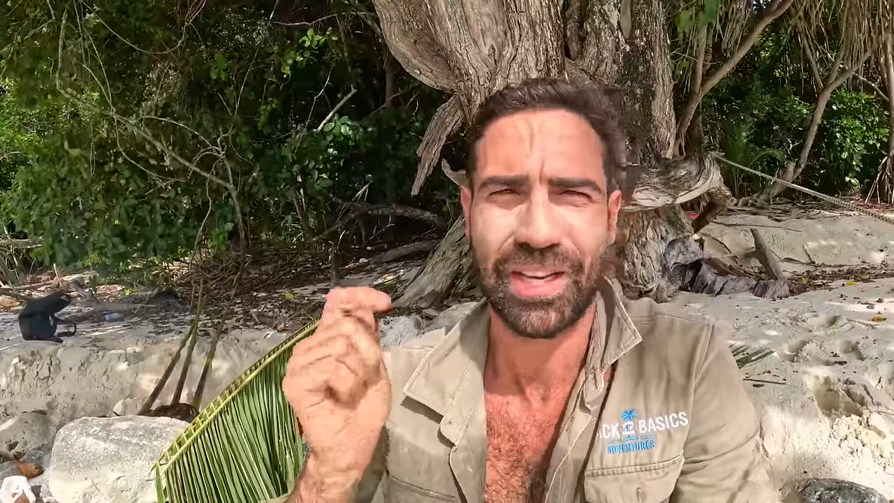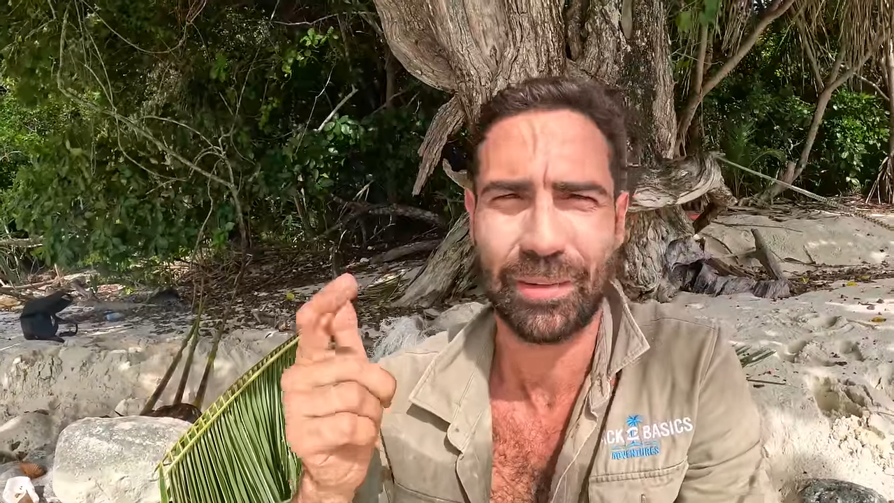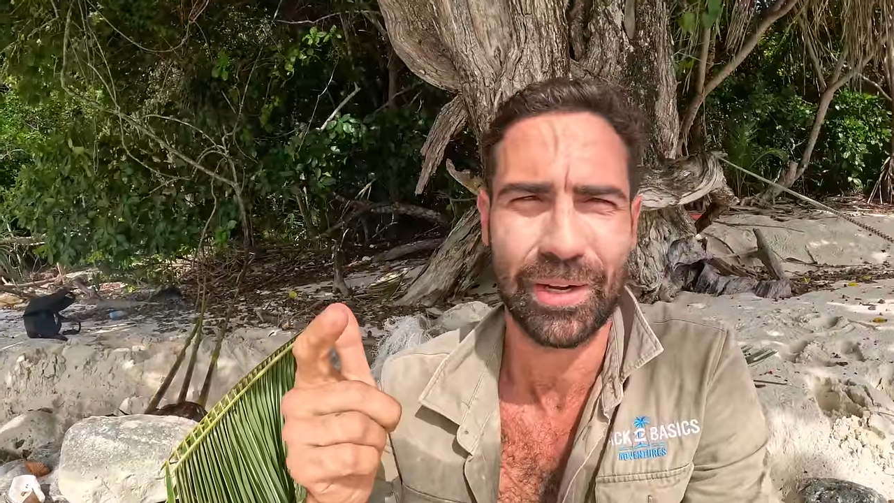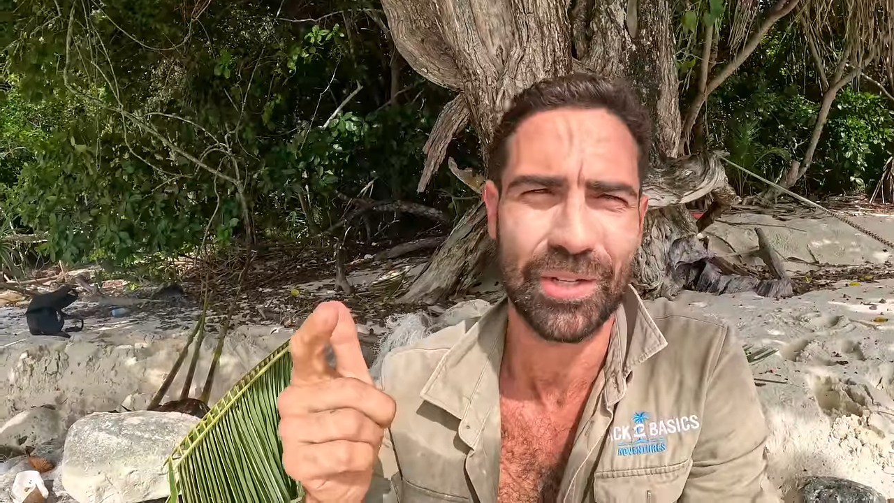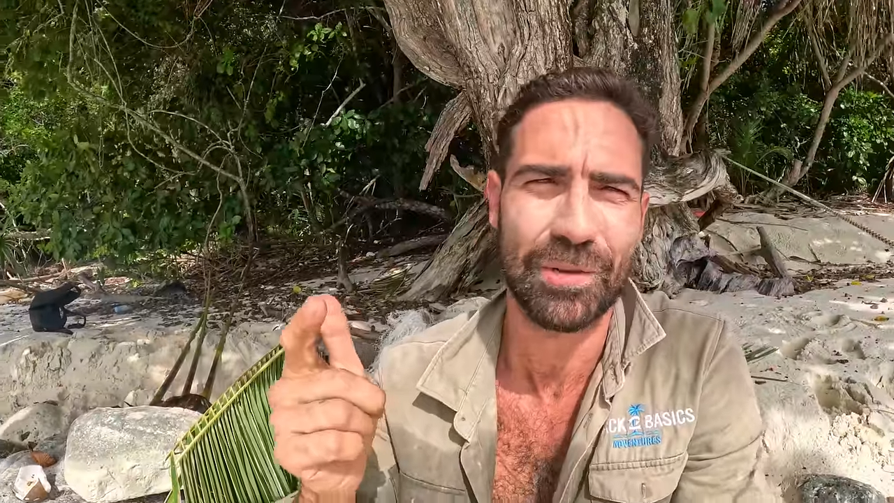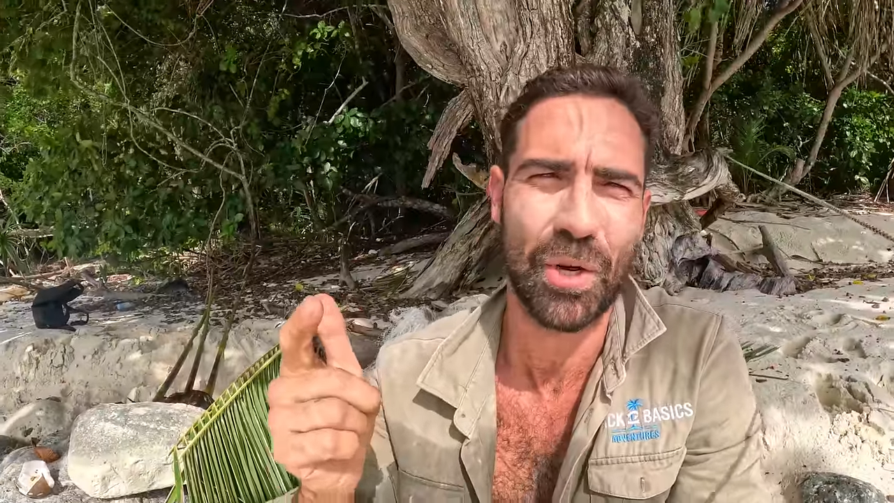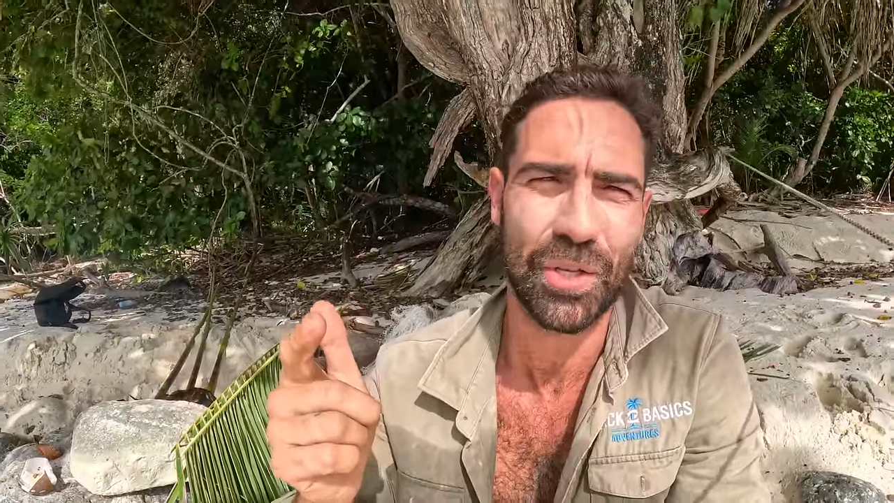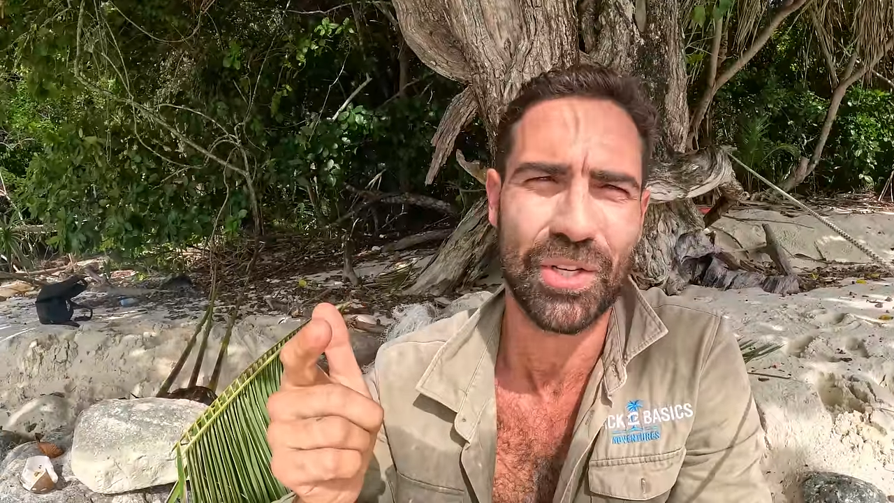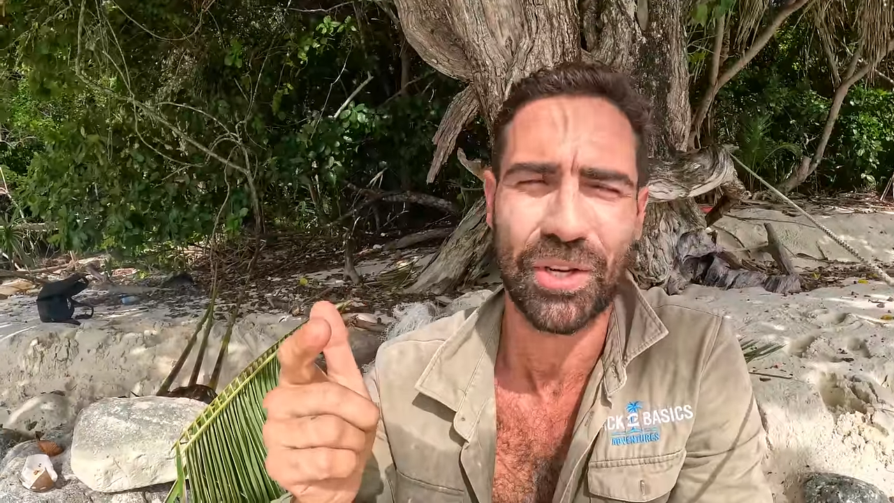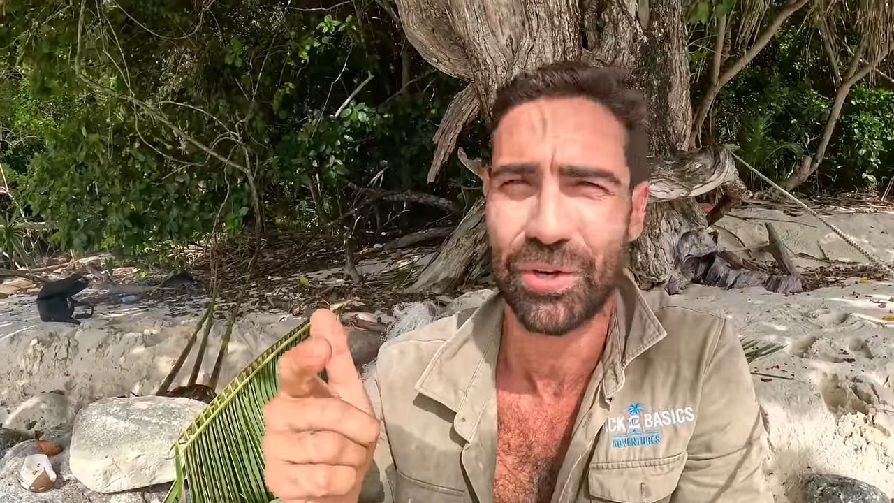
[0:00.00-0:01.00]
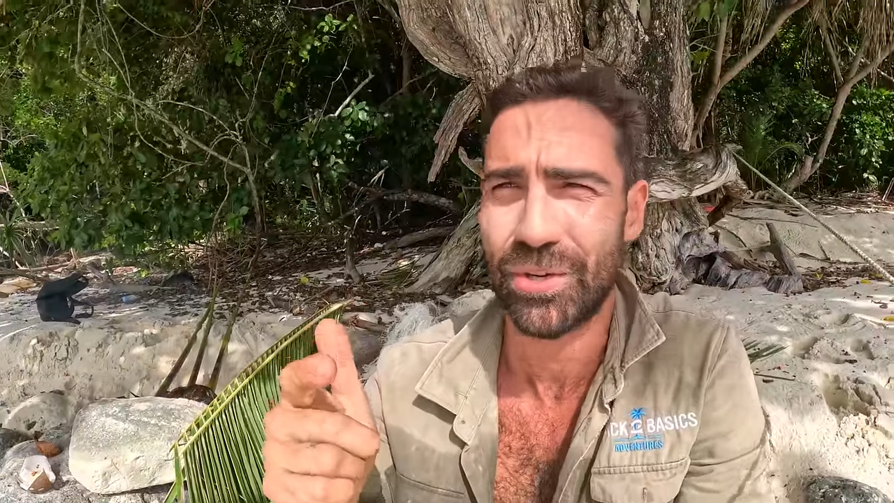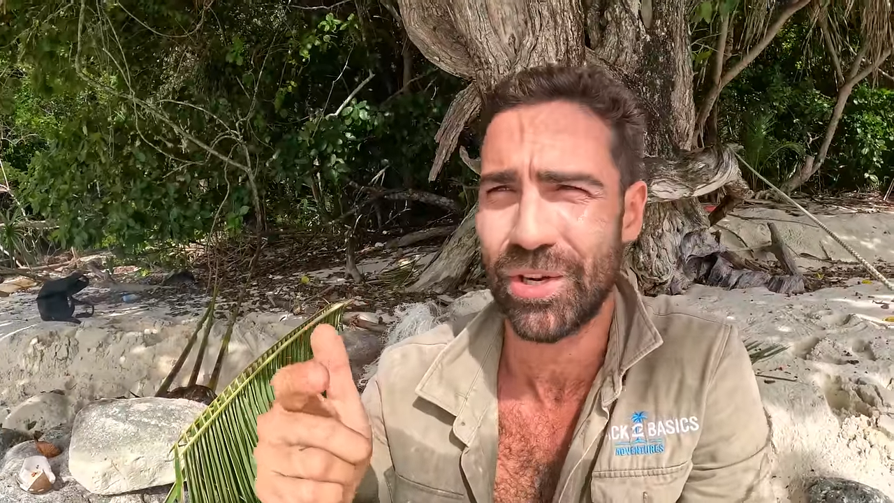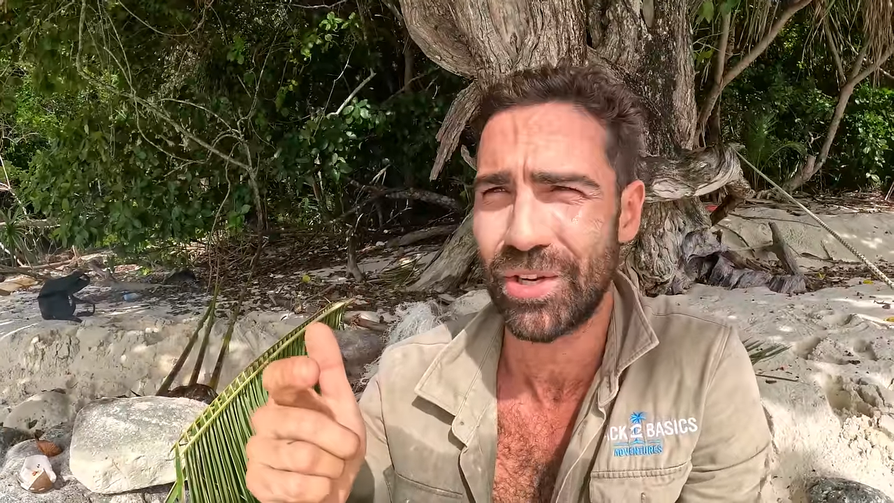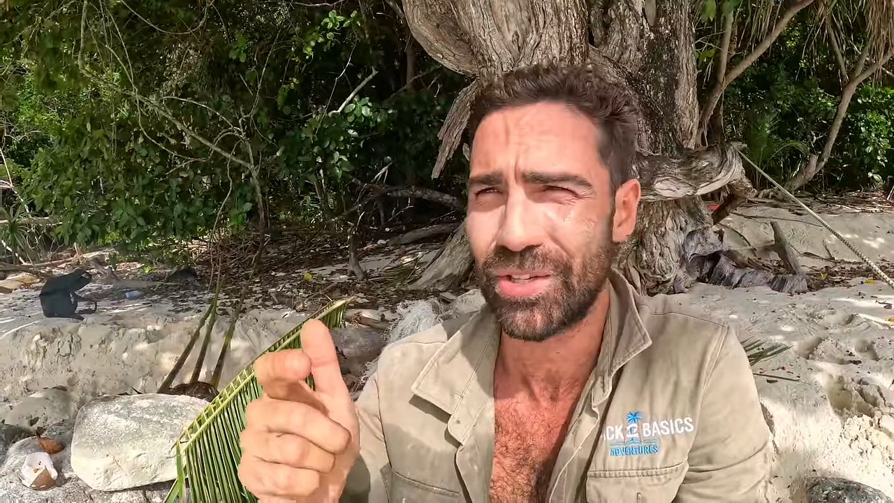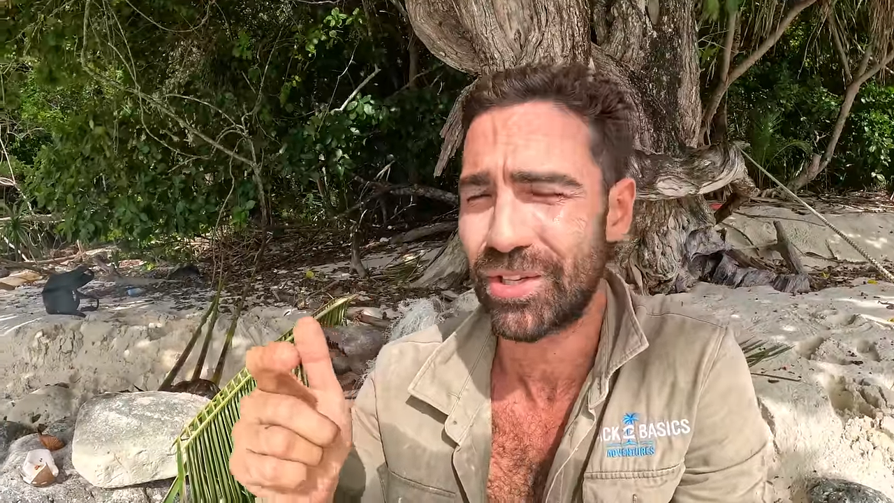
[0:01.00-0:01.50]
and we got some not so good
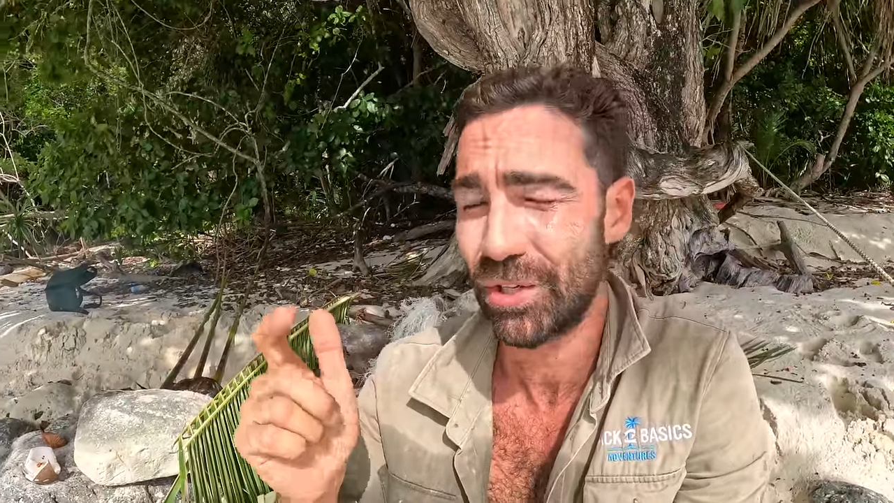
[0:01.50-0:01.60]
news.